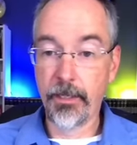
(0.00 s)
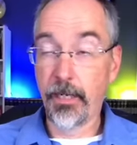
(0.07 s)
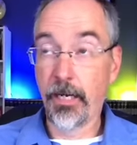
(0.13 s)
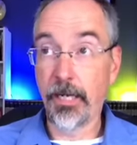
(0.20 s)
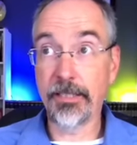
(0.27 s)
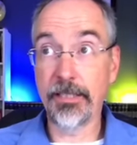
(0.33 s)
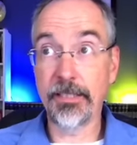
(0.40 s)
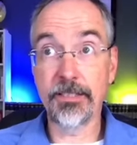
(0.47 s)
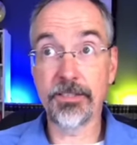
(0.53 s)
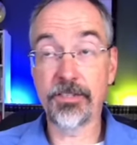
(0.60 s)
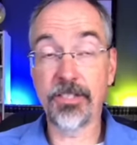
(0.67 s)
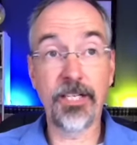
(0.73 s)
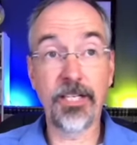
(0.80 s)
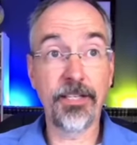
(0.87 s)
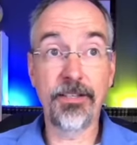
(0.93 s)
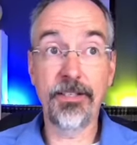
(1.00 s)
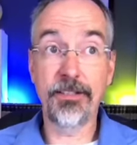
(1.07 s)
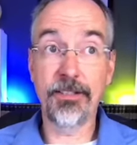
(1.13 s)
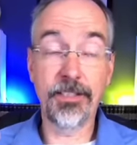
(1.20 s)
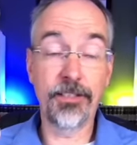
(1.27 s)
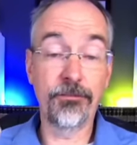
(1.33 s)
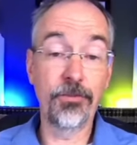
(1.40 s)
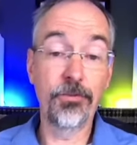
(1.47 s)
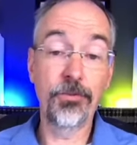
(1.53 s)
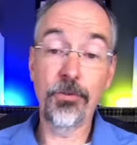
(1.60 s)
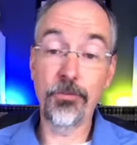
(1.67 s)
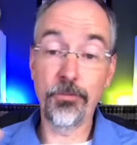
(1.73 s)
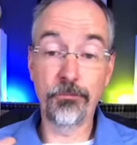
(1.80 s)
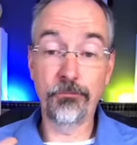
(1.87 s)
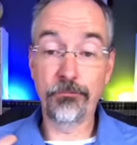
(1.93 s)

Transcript: I think this is the kind of thing, like if you know